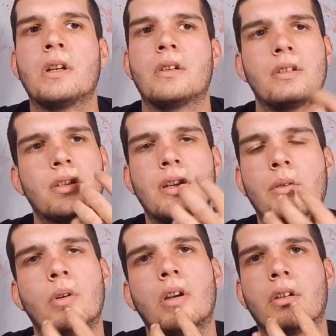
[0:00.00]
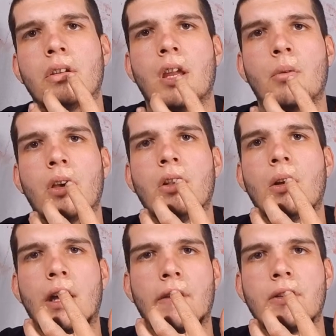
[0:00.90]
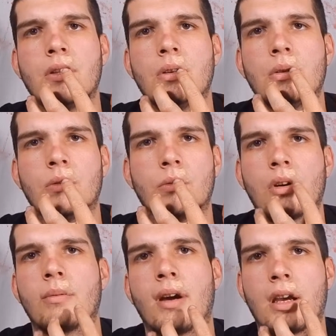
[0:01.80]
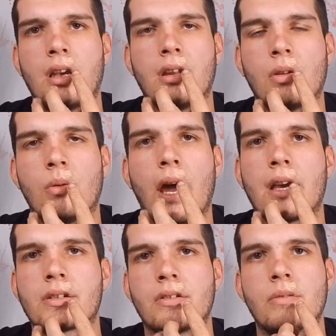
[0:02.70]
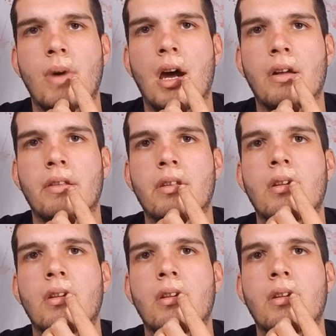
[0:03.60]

Just that way you don't have to worry about getting the wax on your mouth.